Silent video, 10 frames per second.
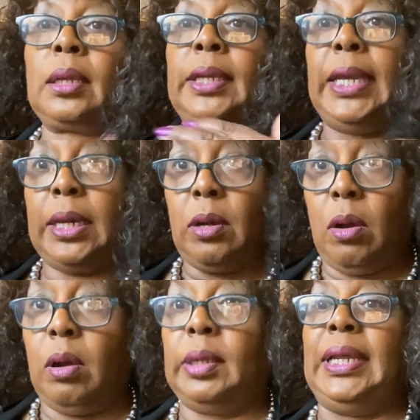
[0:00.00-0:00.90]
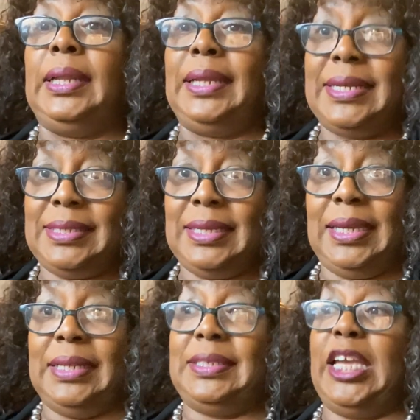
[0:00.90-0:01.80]
kick on unless it
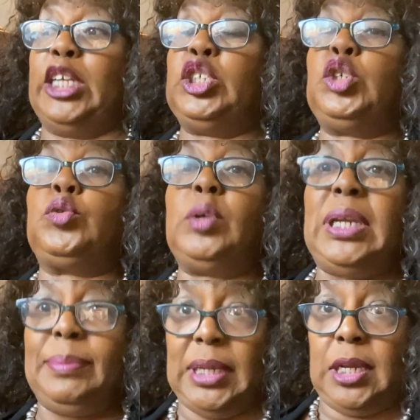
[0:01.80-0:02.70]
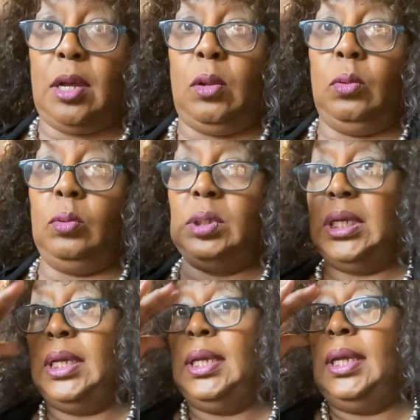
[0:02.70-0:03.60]
gets extremely cold
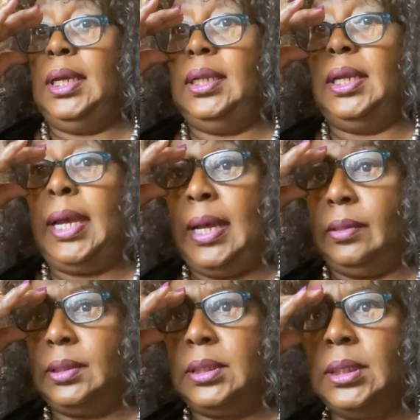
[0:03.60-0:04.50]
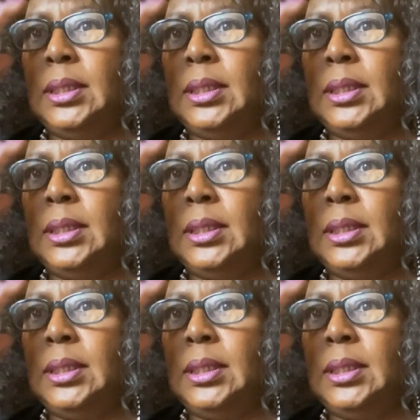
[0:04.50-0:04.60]
in the house.